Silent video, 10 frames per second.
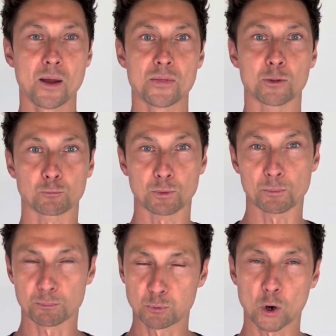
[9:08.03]
the
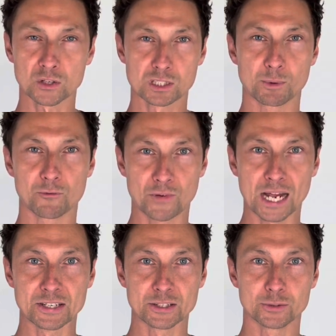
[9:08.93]
approximate
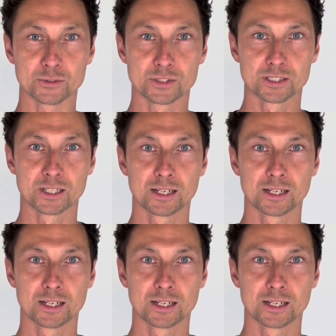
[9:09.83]
values